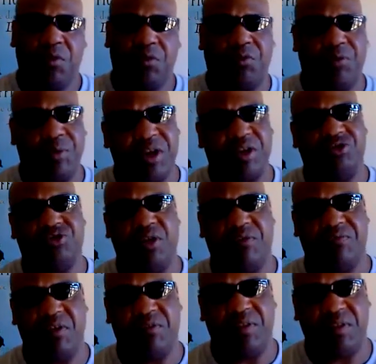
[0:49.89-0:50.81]

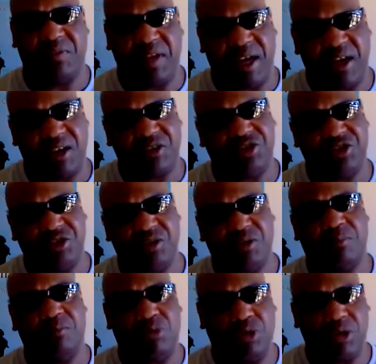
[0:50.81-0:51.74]
350,000
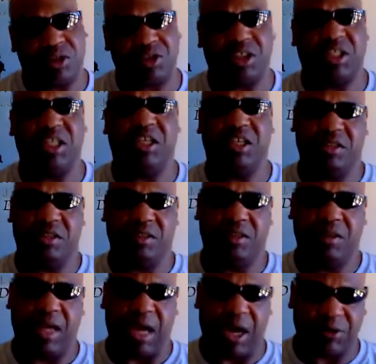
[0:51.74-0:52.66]
books in
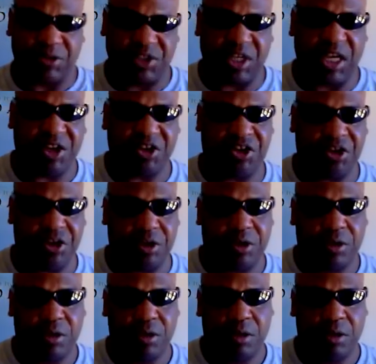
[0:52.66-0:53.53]
our second year,